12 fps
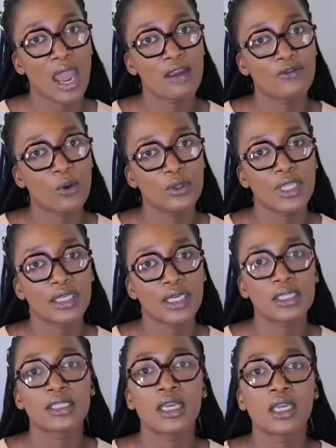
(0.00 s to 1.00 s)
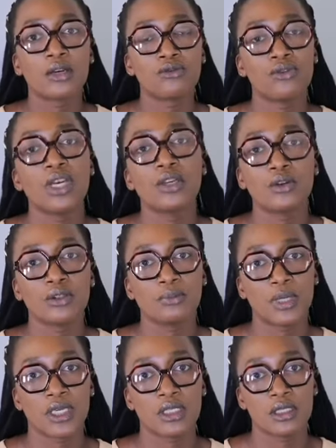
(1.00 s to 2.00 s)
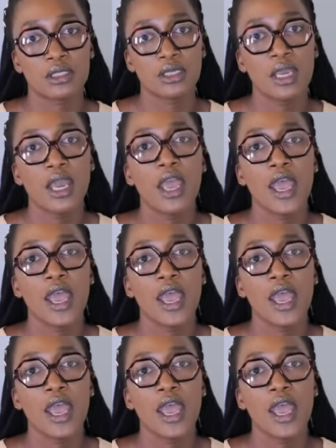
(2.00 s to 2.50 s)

iPhone that can take really good pictures.